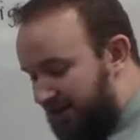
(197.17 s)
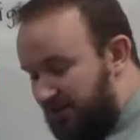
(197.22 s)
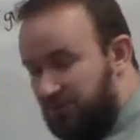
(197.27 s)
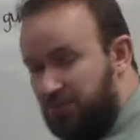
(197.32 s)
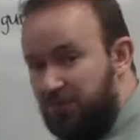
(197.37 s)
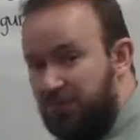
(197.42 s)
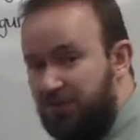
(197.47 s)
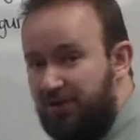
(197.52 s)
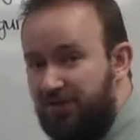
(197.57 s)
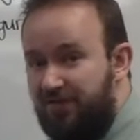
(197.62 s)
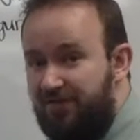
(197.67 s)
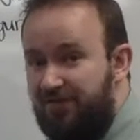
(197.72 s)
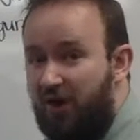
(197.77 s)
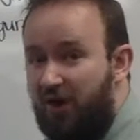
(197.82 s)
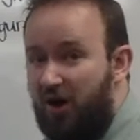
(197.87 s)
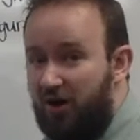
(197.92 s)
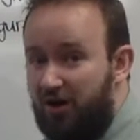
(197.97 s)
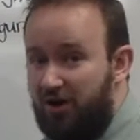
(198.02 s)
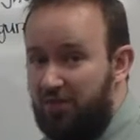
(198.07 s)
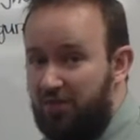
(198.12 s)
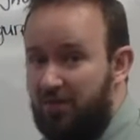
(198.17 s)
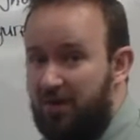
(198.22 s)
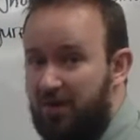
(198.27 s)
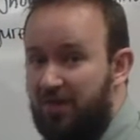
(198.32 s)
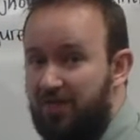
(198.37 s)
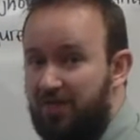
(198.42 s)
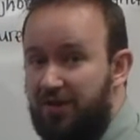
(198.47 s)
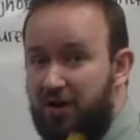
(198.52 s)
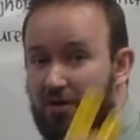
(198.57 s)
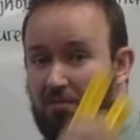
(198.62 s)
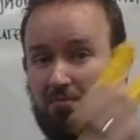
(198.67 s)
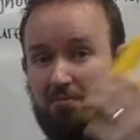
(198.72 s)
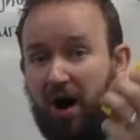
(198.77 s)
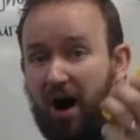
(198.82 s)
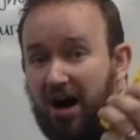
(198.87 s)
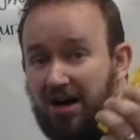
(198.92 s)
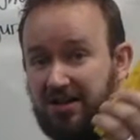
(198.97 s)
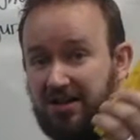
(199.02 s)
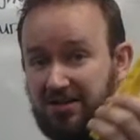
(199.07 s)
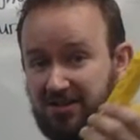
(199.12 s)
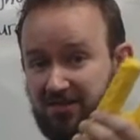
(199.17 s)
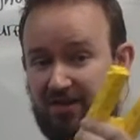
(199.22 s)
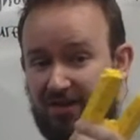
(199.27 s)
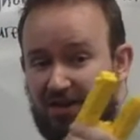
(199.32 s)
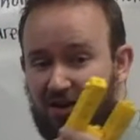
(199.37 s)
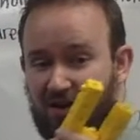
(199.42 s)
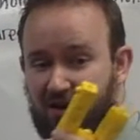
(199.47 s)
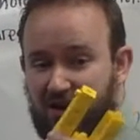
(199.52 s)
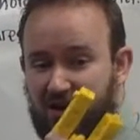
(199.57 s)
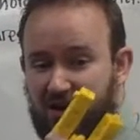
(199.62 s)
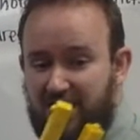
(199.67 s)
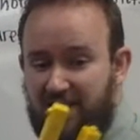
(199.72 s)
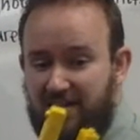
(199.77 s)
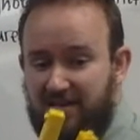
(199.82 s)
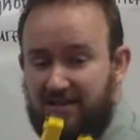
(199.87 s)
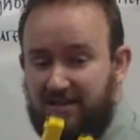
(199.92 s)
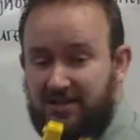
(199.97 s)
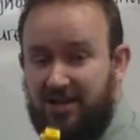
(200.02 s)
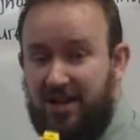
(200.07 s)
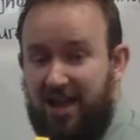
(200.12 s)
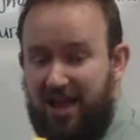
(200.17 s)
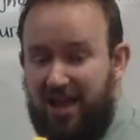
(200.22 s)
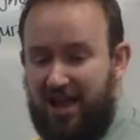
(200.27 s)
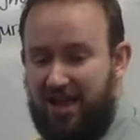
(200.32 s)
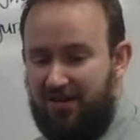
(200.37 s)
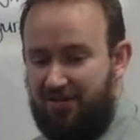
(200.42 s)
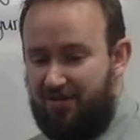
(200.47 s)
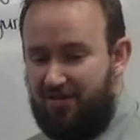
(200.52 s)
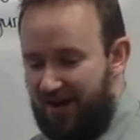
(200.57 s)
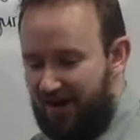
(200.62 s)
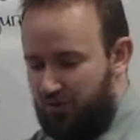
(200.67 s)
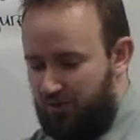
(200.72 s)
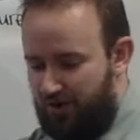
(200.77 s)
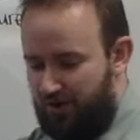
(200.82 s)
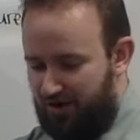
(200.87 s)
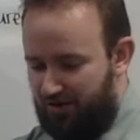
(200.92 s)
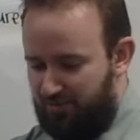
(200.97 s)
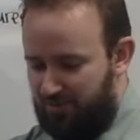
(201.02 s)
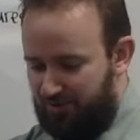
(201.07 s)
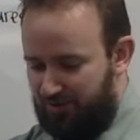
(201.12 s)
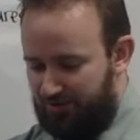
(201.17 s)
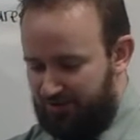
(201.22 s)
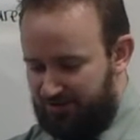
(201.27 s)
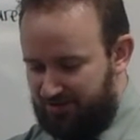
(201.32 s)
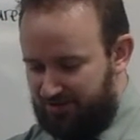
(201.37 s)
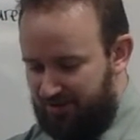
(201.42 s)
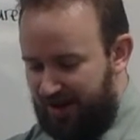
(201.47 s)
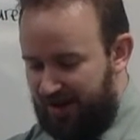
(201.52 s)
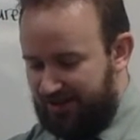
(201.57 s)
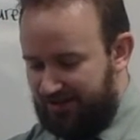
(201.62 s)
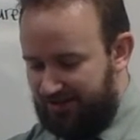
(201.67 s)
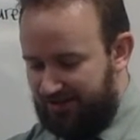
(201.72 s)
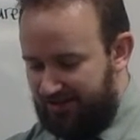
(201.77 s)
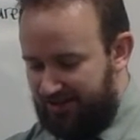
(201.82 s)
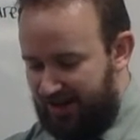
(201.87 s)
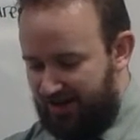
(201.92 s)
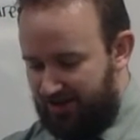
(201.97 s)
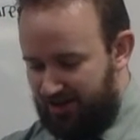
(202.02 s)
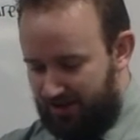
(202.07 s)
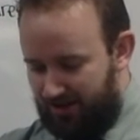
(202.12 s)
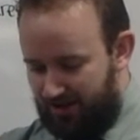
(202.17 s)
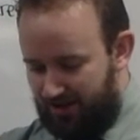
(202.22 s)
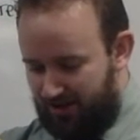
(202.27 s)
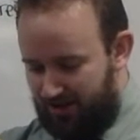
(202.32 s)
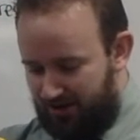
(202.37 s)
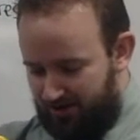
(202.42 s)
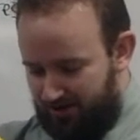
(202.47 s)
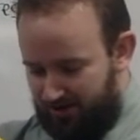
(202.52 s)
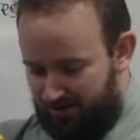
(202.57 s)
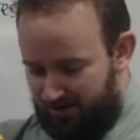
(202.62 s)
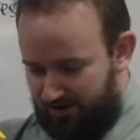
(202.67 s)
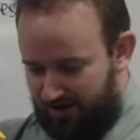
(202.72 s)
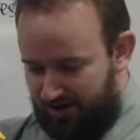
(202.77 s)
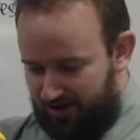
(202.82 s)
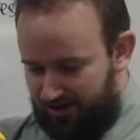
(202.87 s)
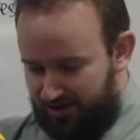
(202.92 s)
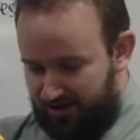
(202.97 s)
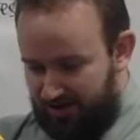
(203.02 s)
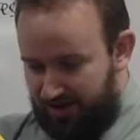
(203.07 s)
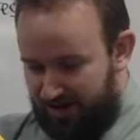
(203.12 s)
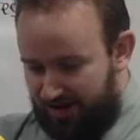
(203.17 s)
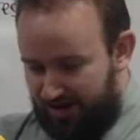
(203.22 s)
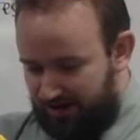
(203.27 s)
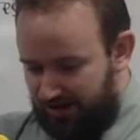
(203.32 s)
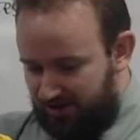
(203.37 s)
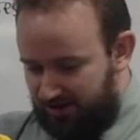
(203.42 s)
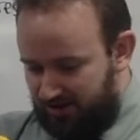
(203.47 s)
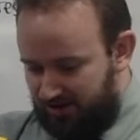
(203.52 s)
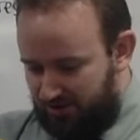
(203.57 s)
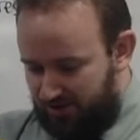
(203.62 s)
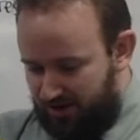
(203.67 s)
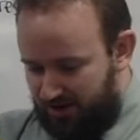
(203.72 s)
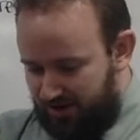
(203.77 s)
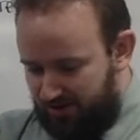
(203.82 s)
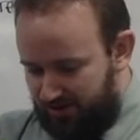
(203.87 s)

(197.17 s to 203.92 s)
what the volume of the composite figure is. If I quick put this back together, I think I can do it,